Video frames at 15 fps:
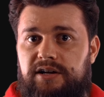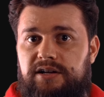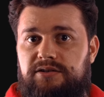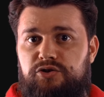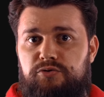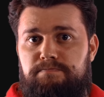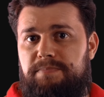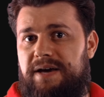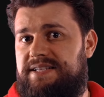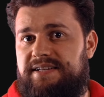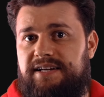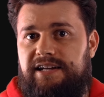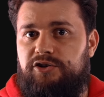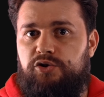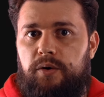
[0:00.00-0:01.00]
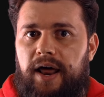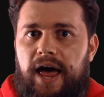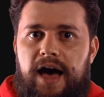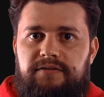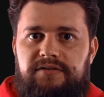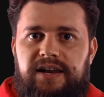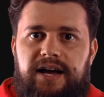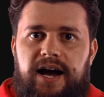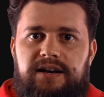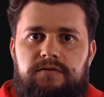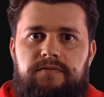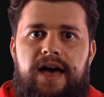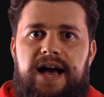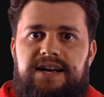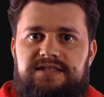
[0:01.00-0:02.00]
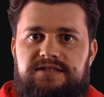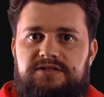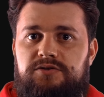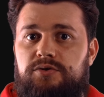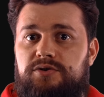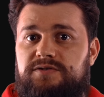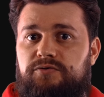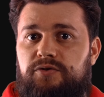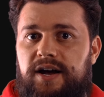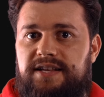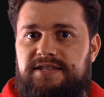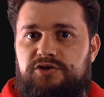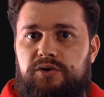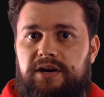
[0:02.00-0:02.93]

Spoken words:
and you basically don't have any kind of access to those threads.